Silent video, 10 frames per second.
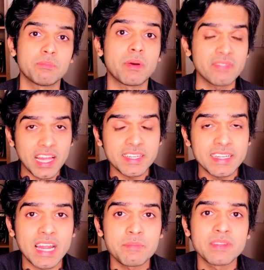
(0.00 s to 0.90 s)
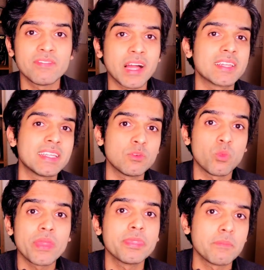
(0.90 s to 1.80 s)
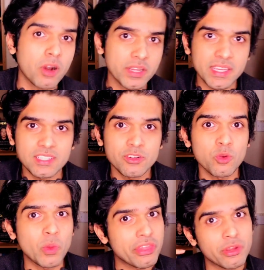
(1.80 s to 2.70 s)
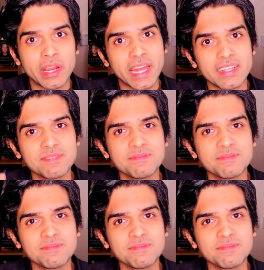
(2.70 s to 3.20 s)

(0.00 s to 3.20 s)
By validate, I mean validate with the market, not with your head.